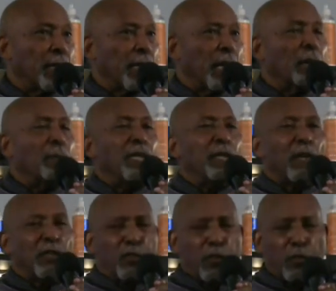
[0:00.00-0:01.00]
How many of our
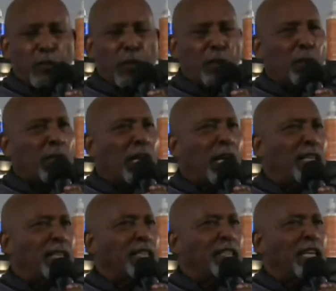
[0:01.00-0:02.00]
children go to
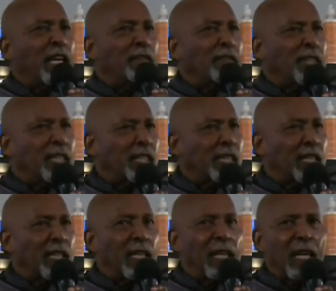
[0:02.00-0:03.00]
college every year?
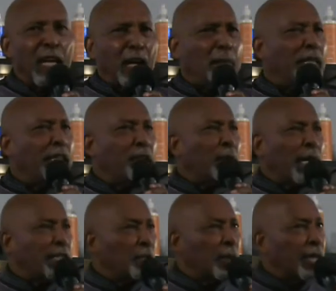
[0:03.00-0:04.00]
How many
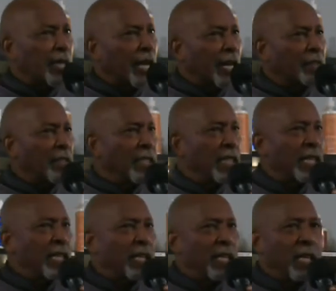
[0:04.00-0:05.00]
graduate every
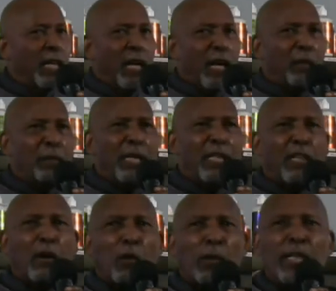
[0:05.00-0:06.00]
year? How many
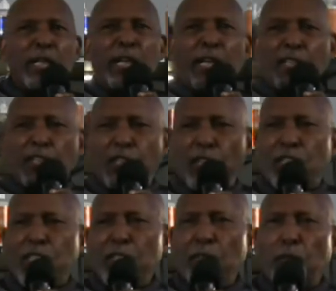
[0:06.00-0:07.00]
go in there
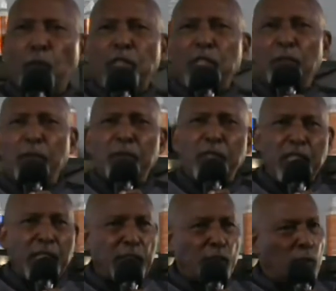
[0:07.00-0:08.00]
13, 14, 15
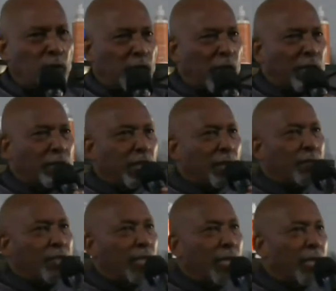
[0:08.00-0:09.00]
years old to college every
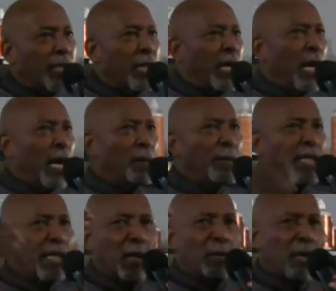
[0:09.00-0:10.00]
year? How many are
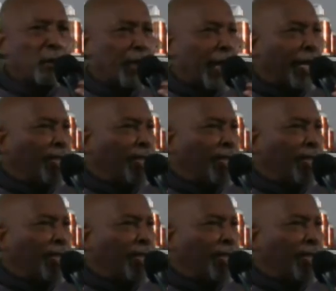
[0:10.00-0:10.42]
coming out with A's